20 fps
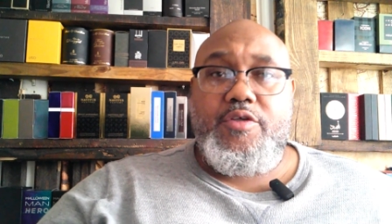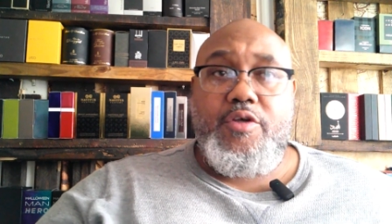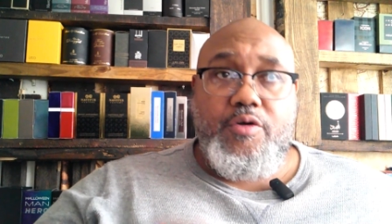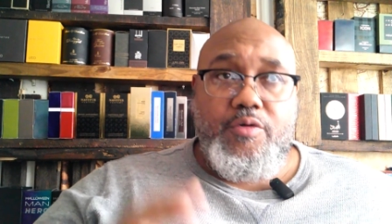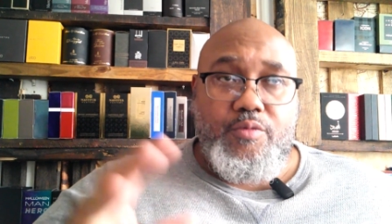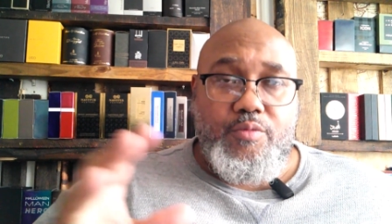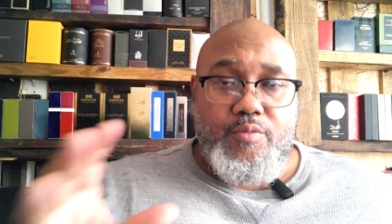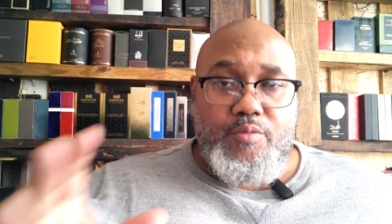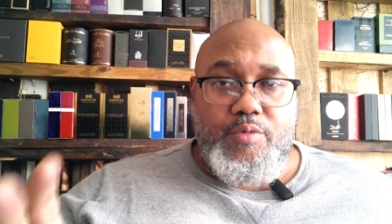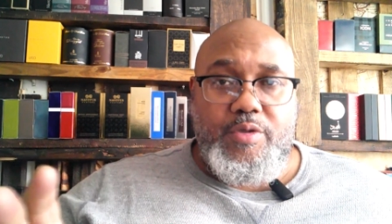
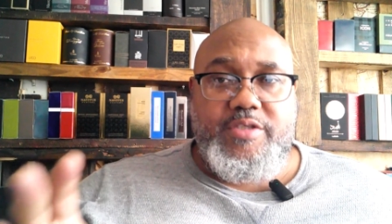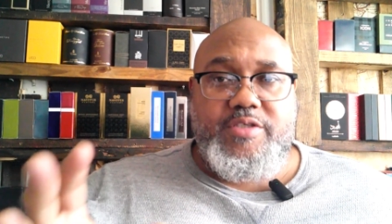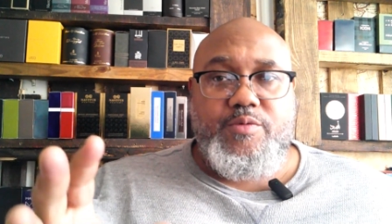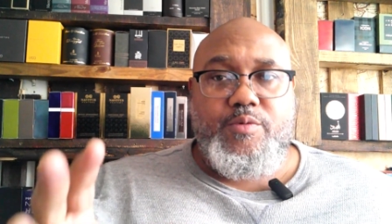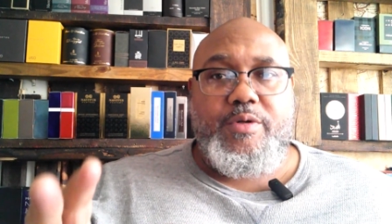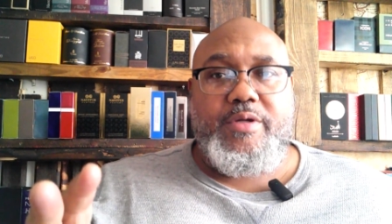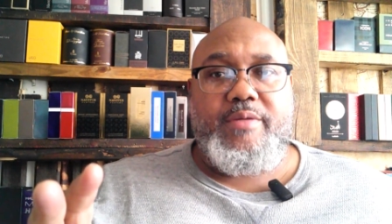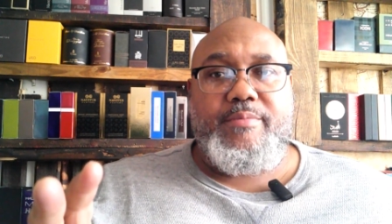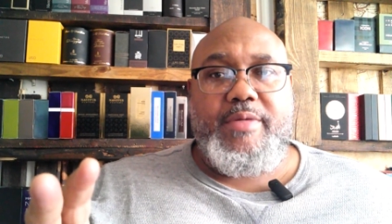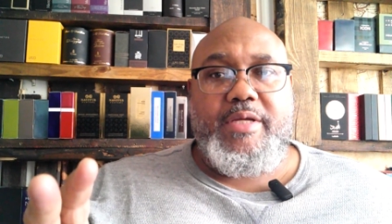So
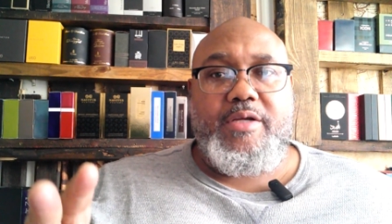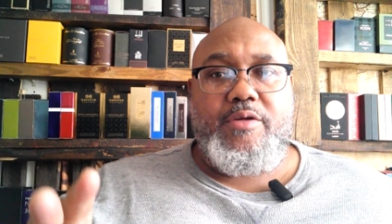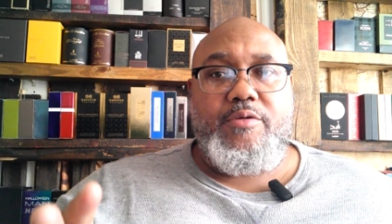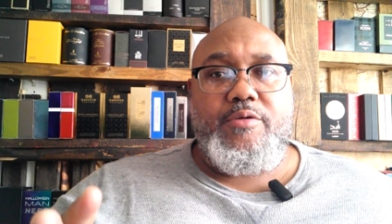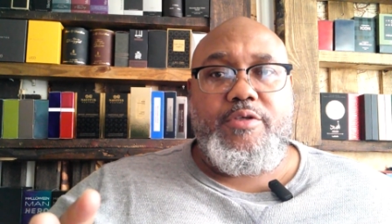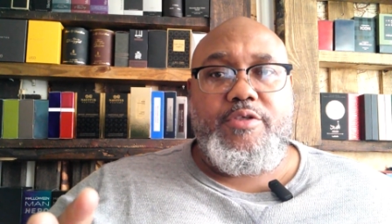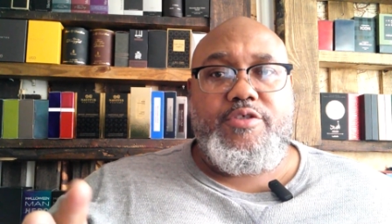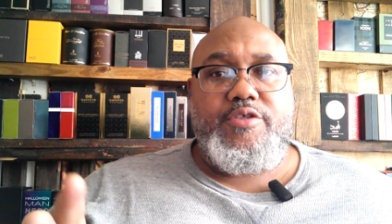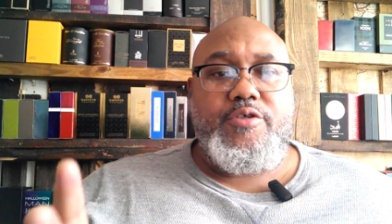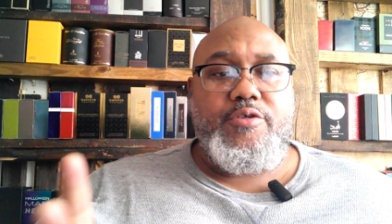which one am I
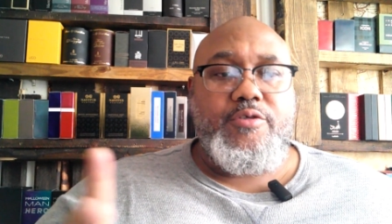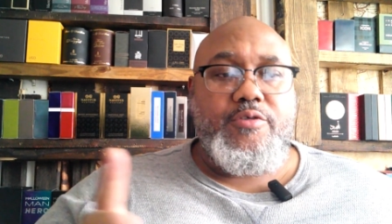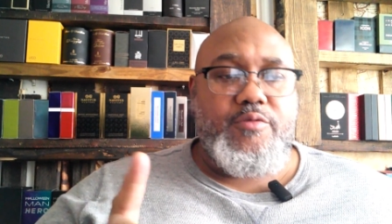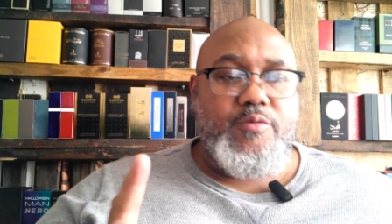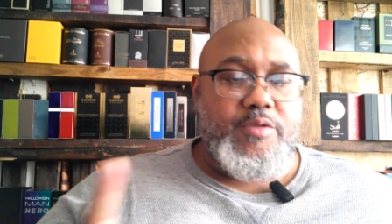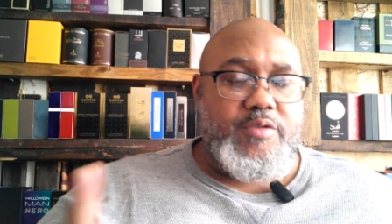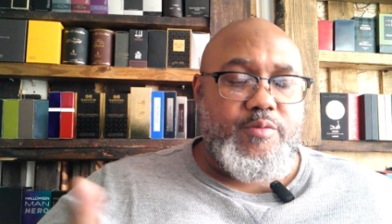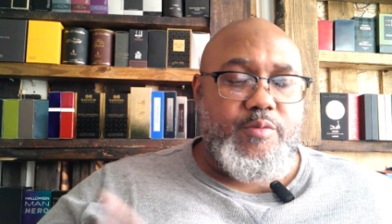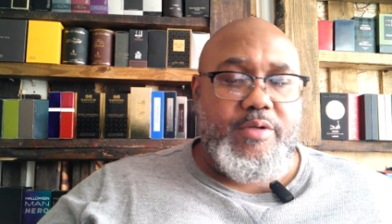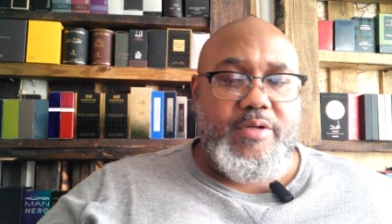going to
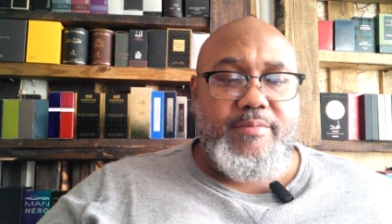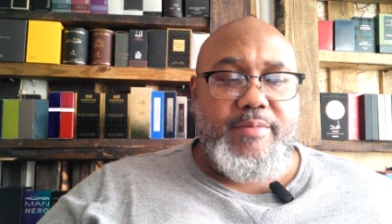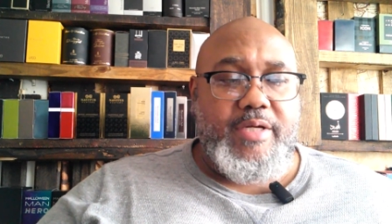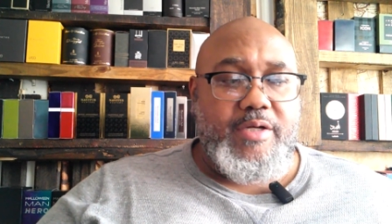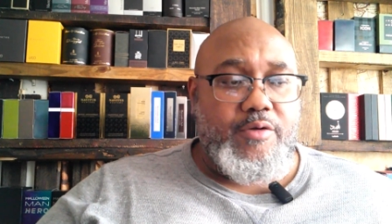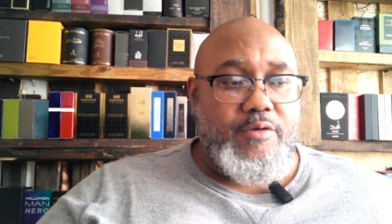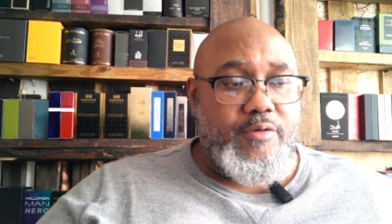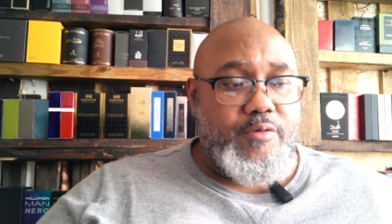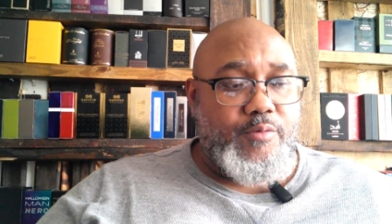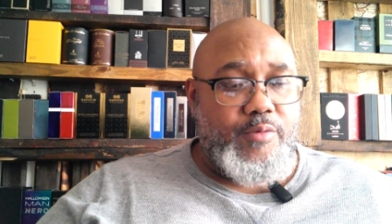choose? Which one
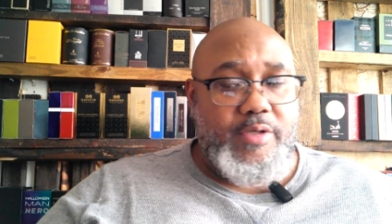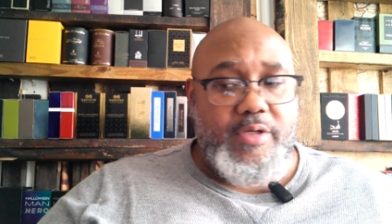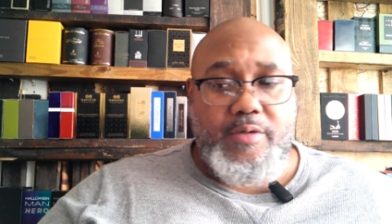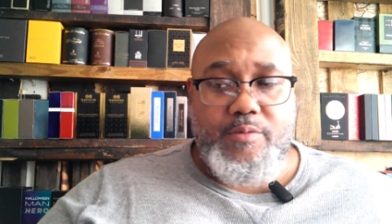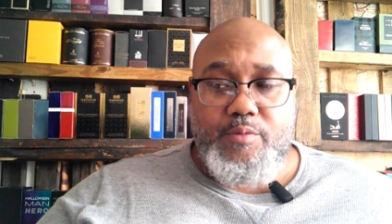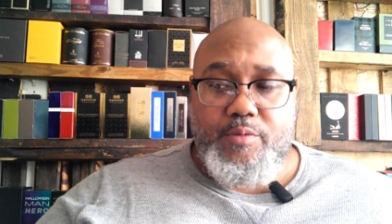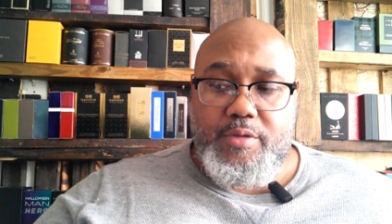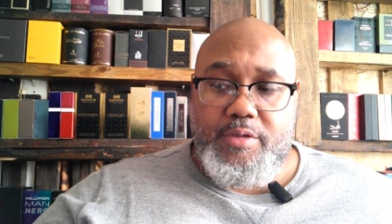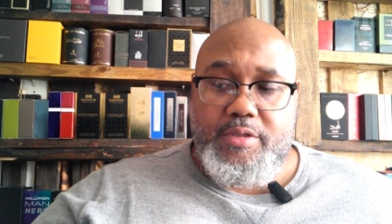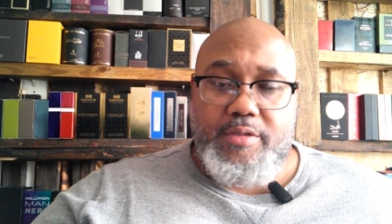am I going to
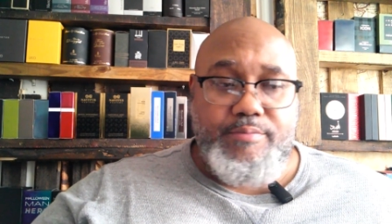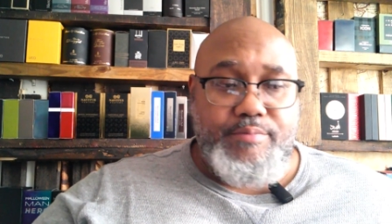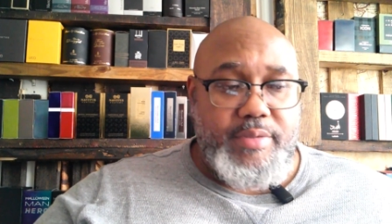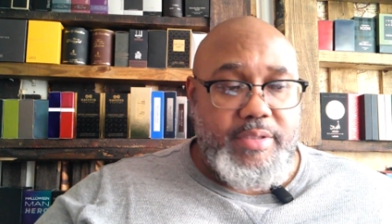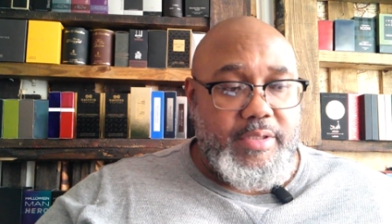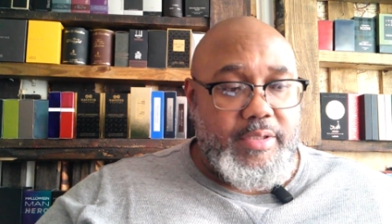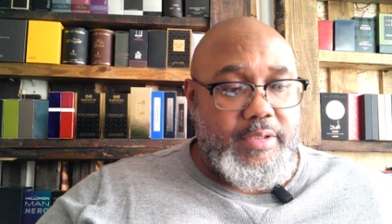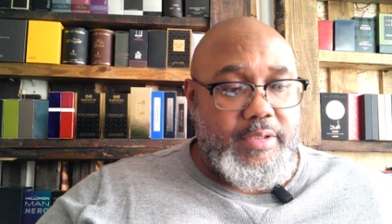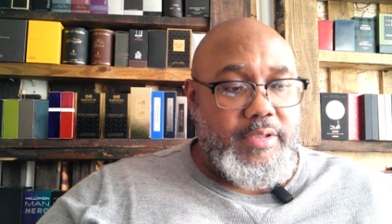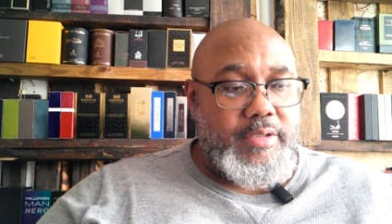wear? Will
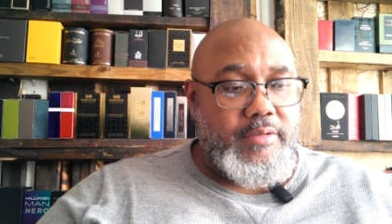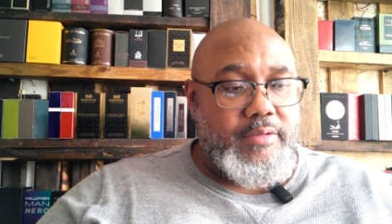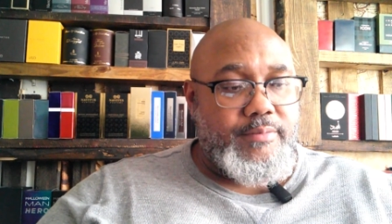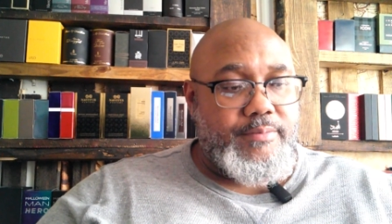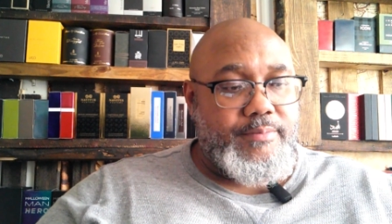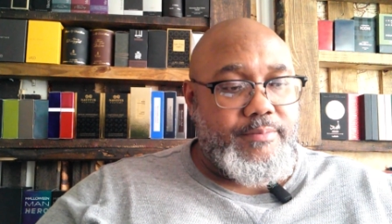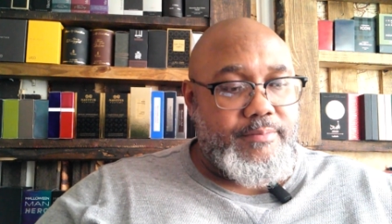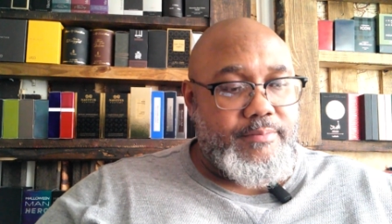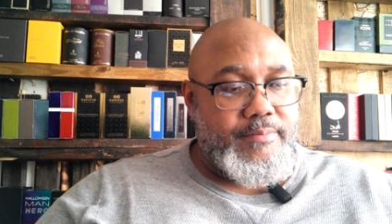it be